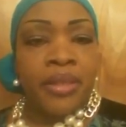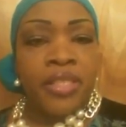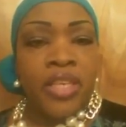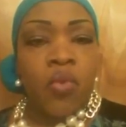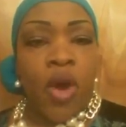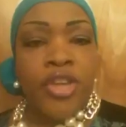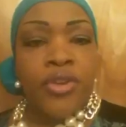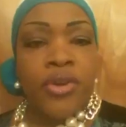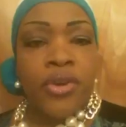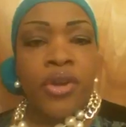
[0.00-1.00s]
See, while
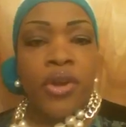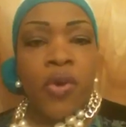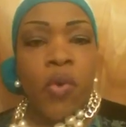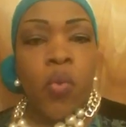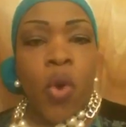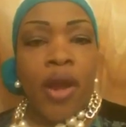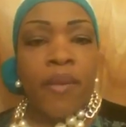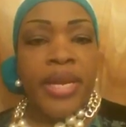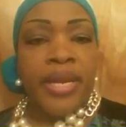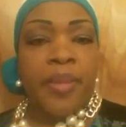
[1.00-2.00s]
you're
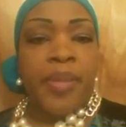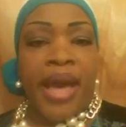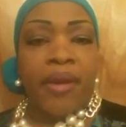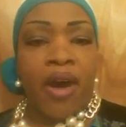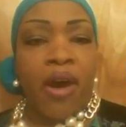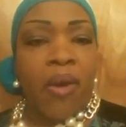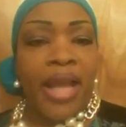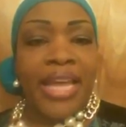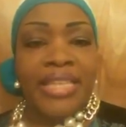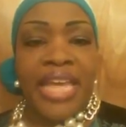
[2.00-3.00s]
worried about, oh,
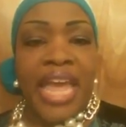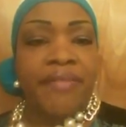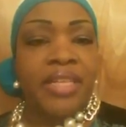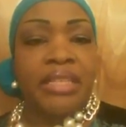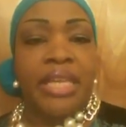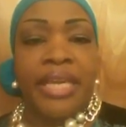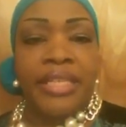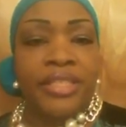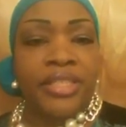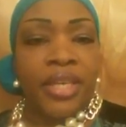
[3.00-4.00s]
I got to have the
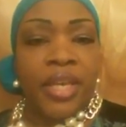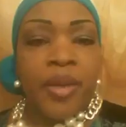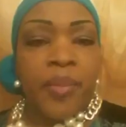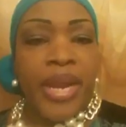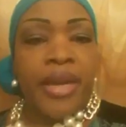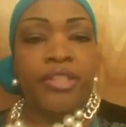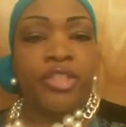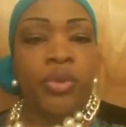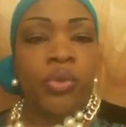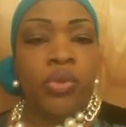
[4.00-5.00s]
latest pair of
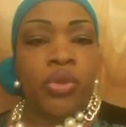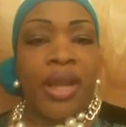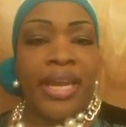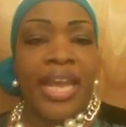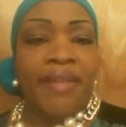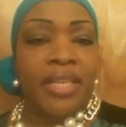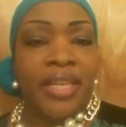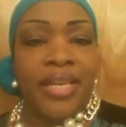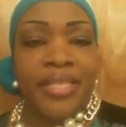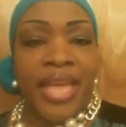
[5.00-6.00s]
shoes, or I got to have the
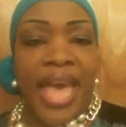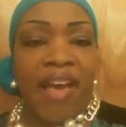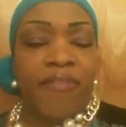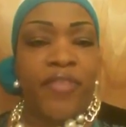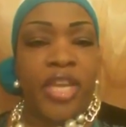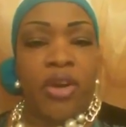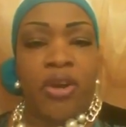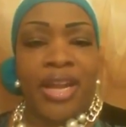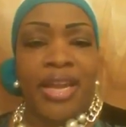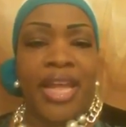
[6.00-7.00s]
latest outfit,
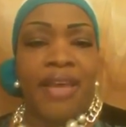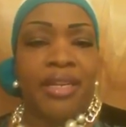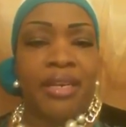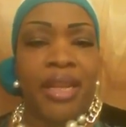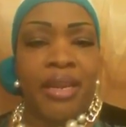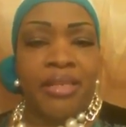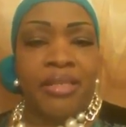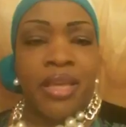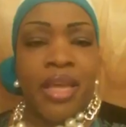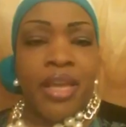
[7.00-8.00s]
or I got to have the
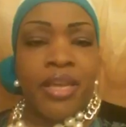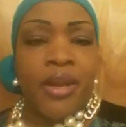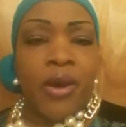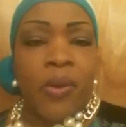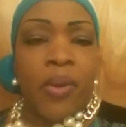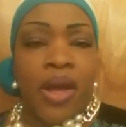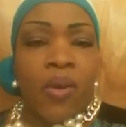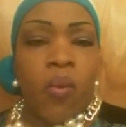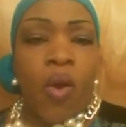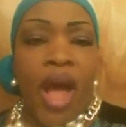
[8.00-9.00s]
latest,
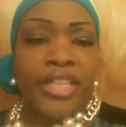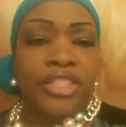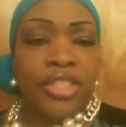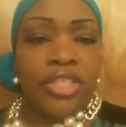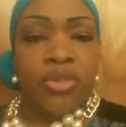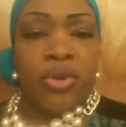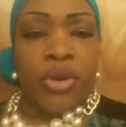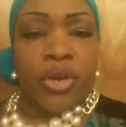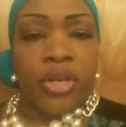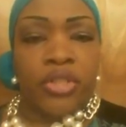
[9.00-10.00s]
watches
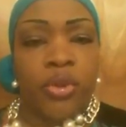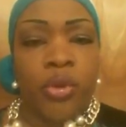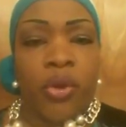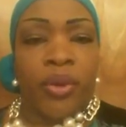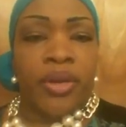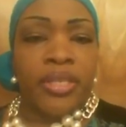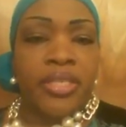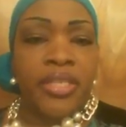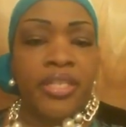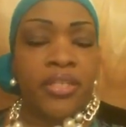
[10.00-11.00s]
or jewelry or
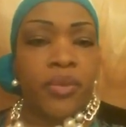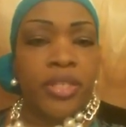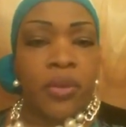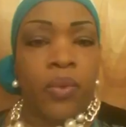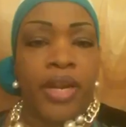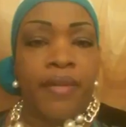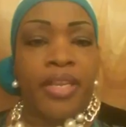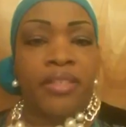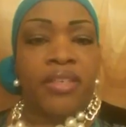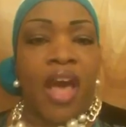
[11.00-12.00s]
accessories or whatever
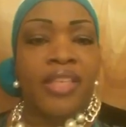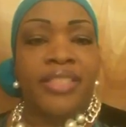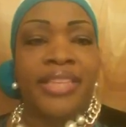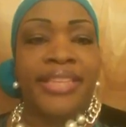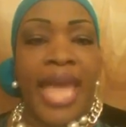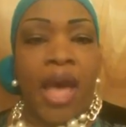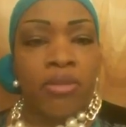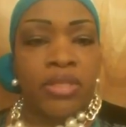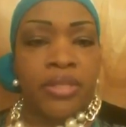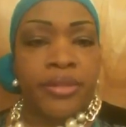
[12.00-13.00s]
that's costing
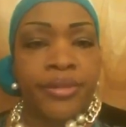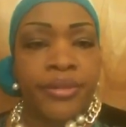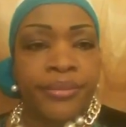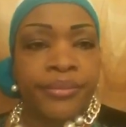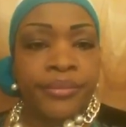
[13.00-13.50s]
thousands,